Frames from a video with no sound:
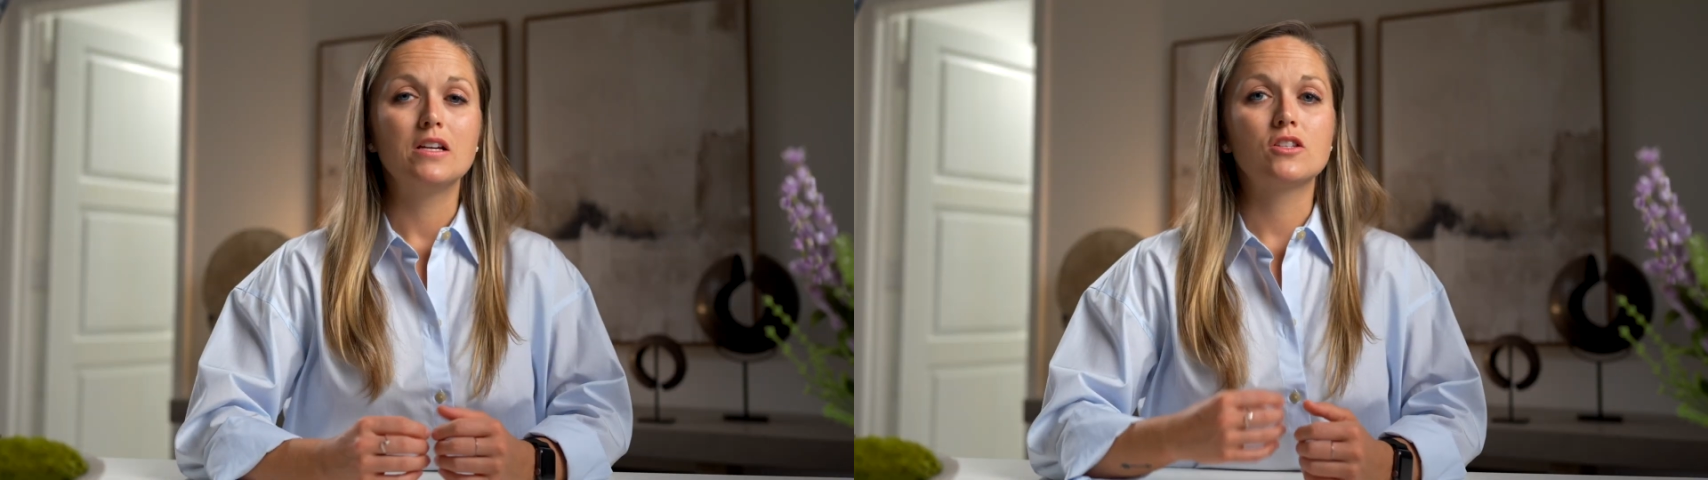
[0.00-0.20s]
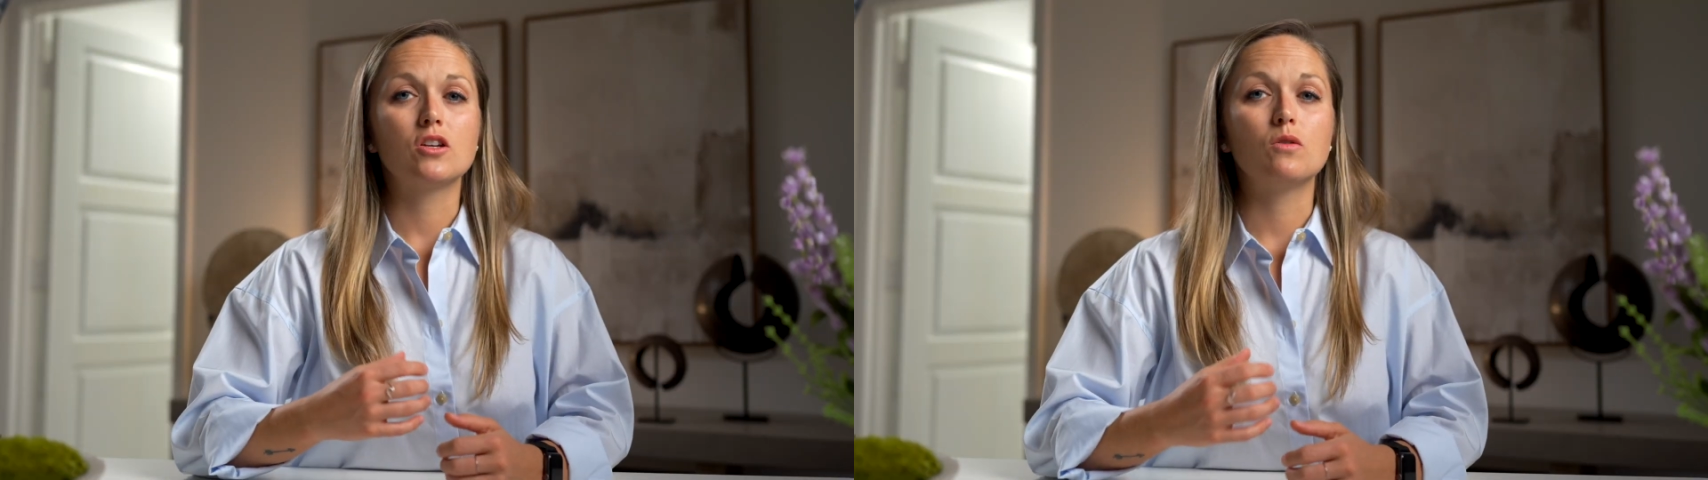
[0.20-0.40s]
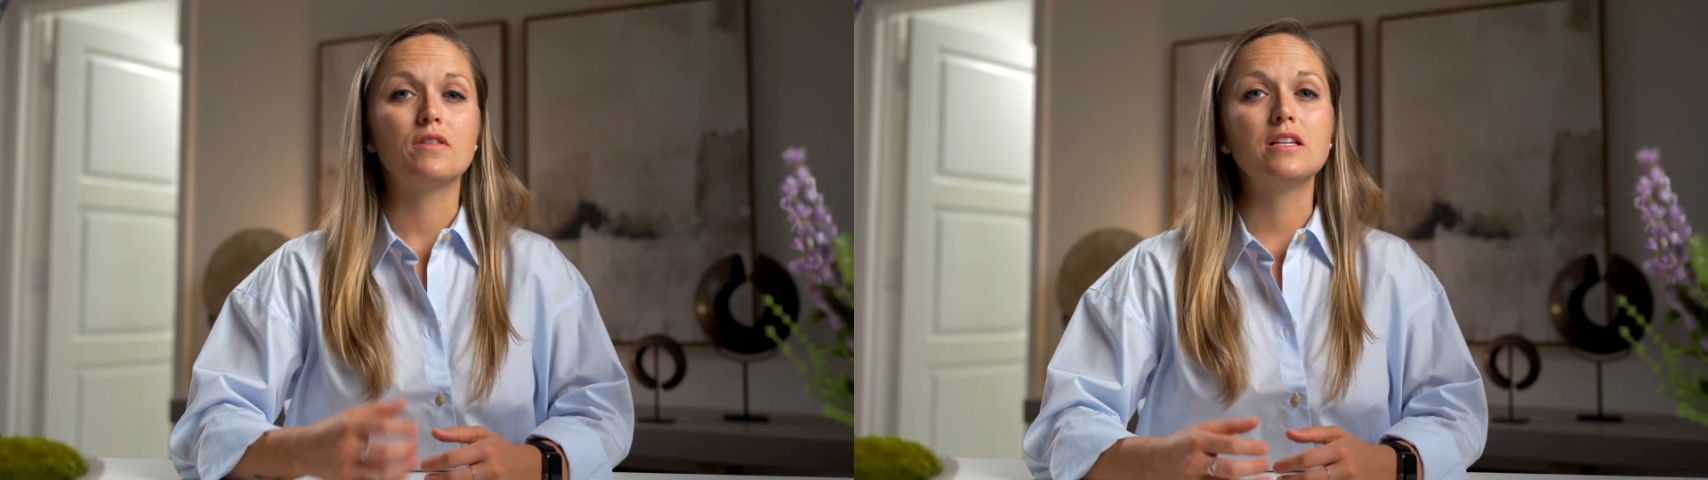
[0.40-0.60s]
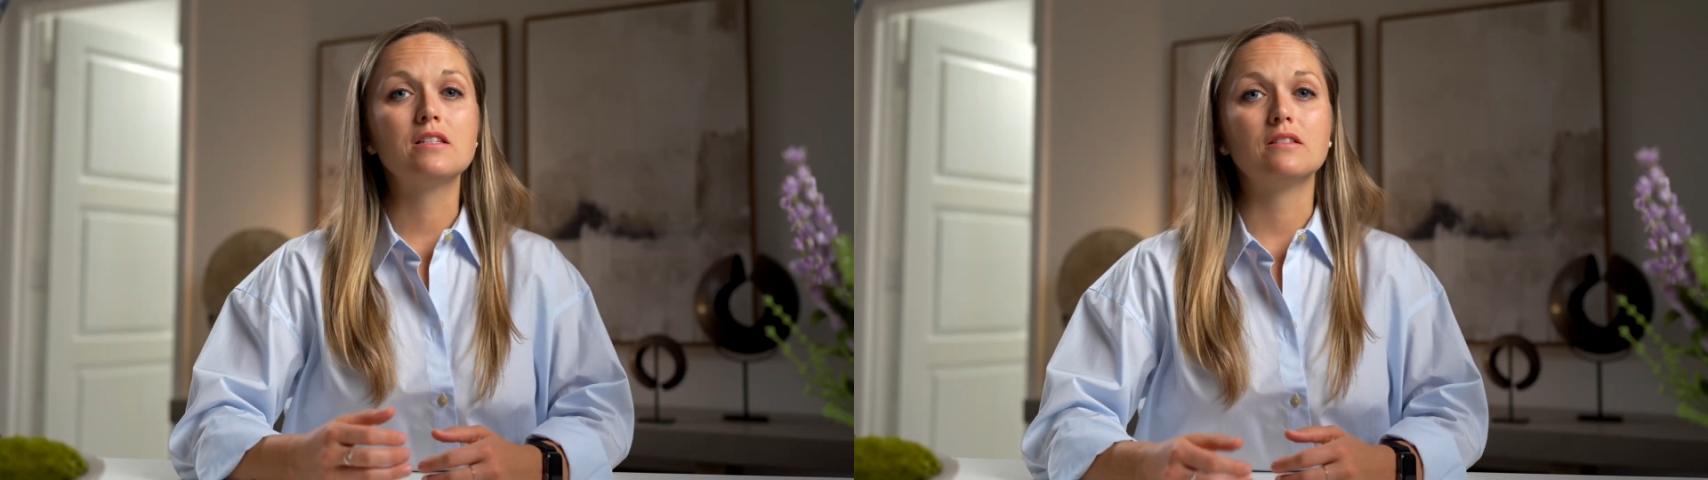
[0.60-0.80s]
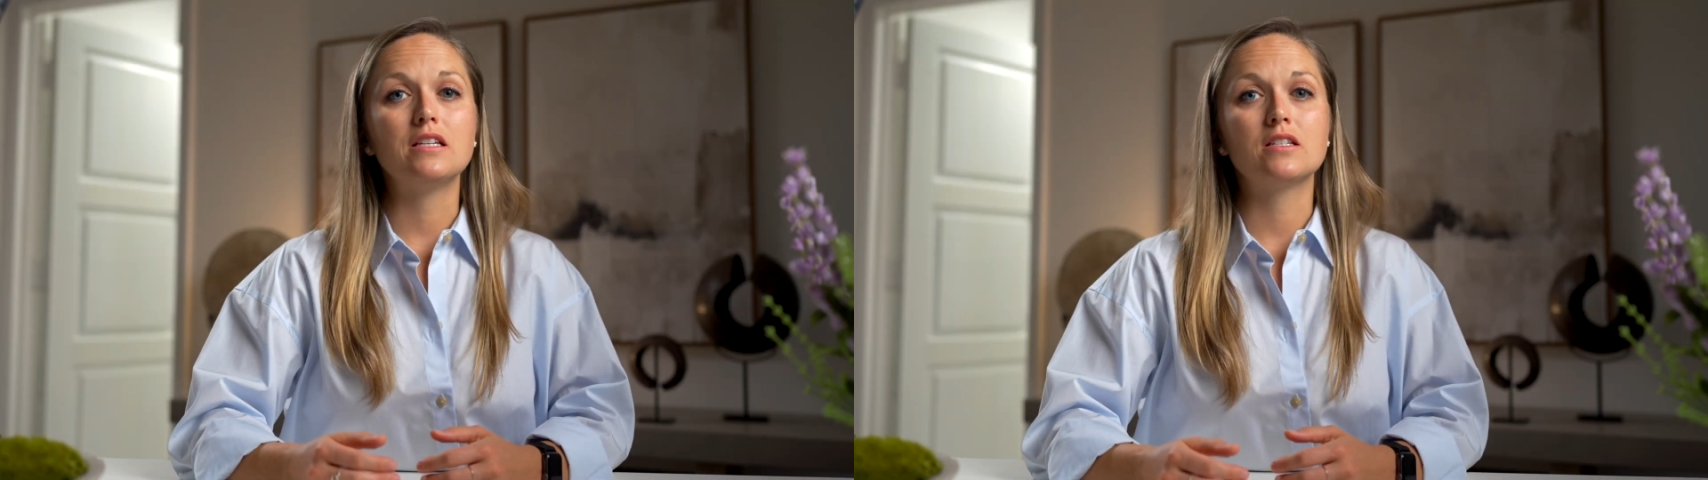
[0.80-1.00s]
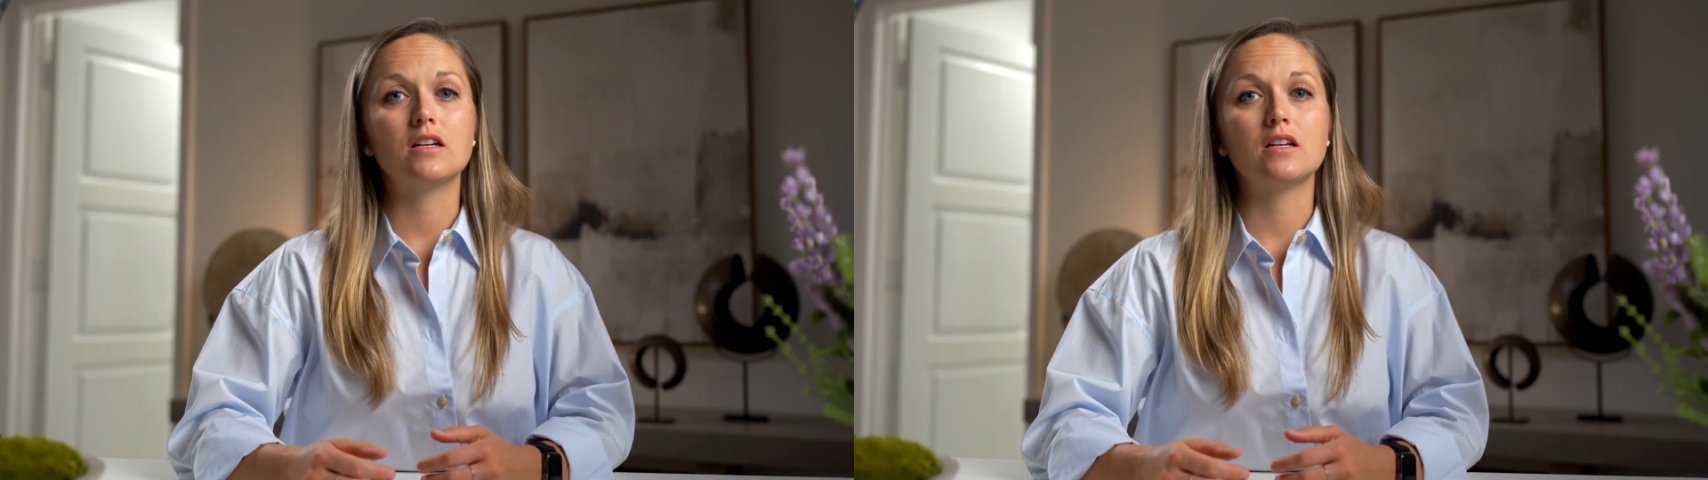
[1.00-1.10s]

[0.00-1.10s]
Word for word: So this leads